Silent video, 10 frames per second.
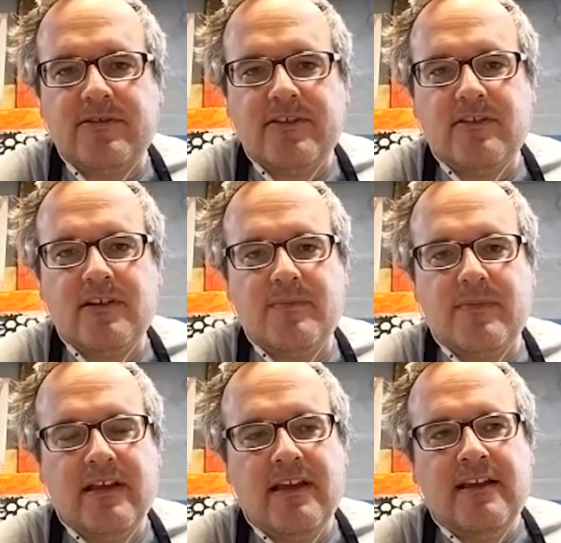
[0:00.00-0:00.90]
You know, I'm
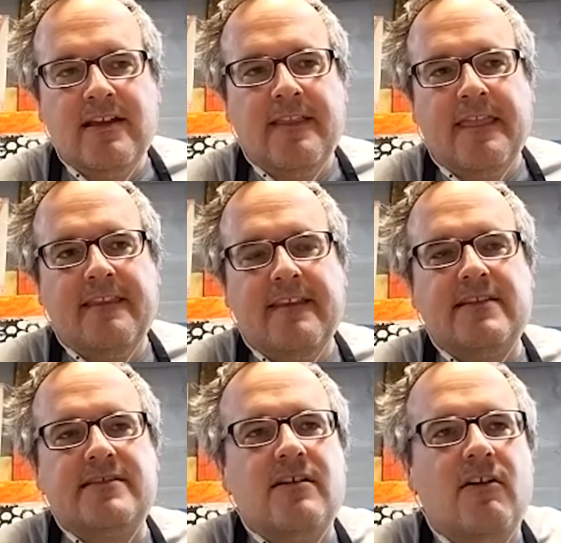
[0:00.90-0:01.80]

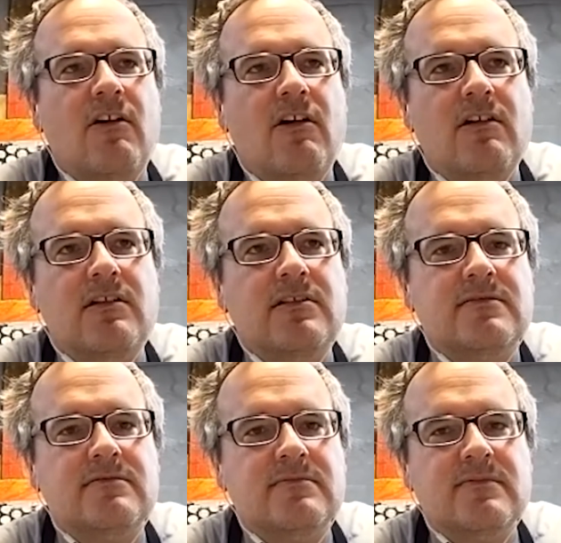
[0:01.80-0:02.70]
it's all
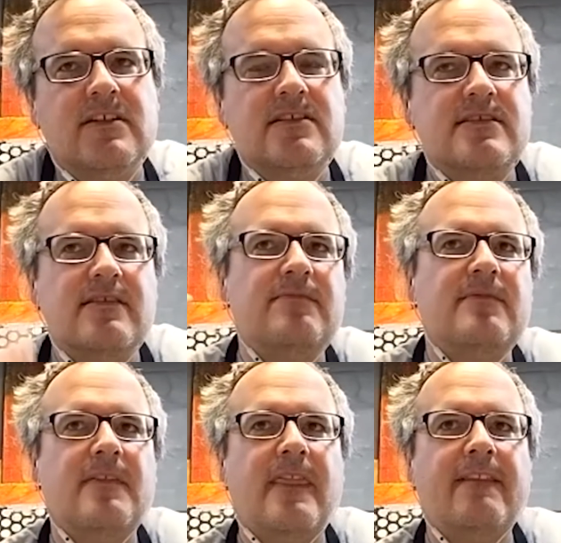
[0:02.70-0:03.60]
because
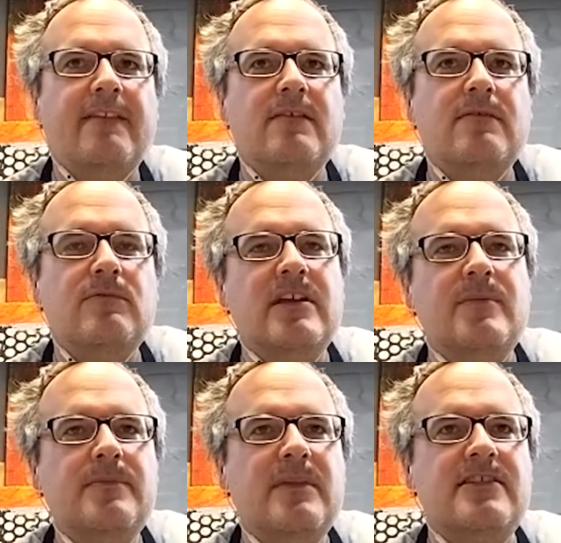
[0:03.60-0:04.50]
when I'm
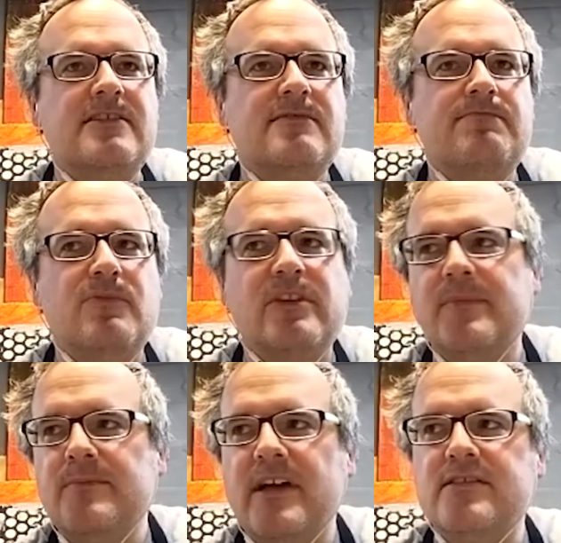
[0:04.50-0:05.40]
in my when I'm
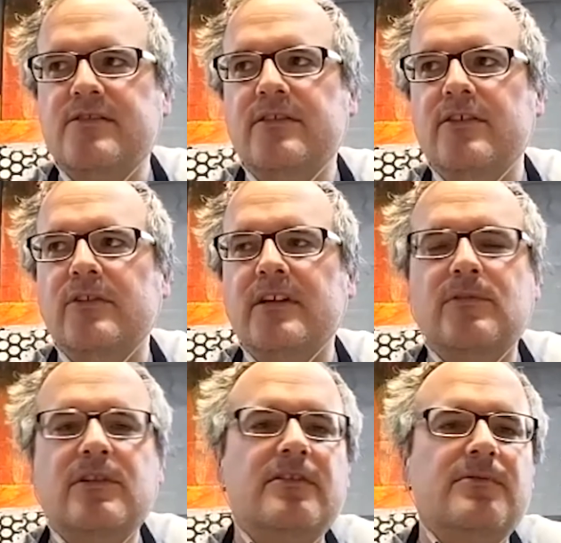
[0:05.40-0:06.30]
in my studio and I'm
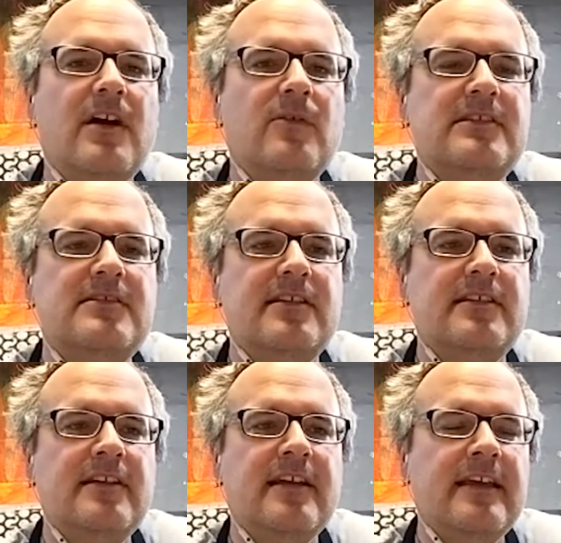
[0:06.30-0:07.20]
looking around, it's like
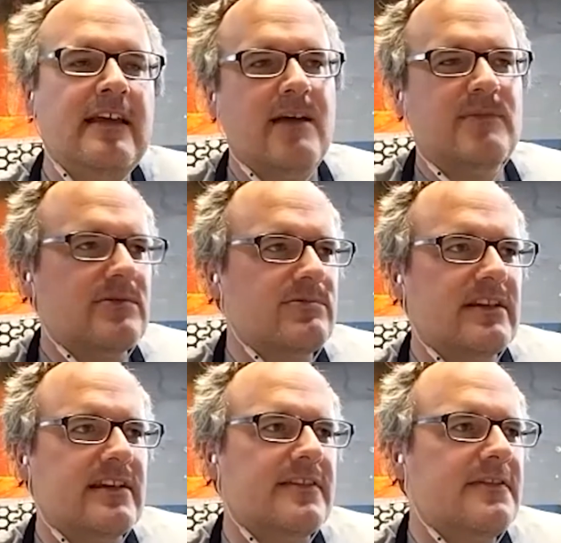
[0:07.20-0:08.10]
I'm not
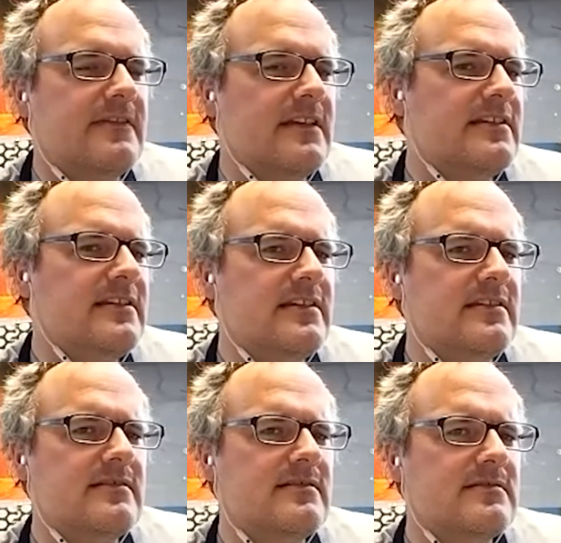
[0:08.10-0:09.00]
really
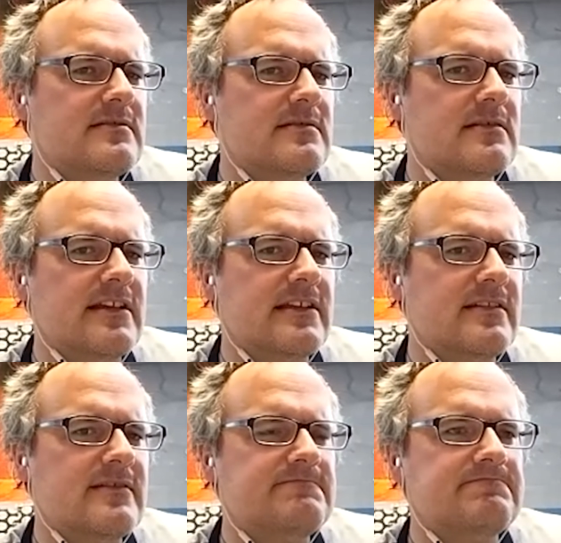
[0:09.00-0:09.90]
thinking like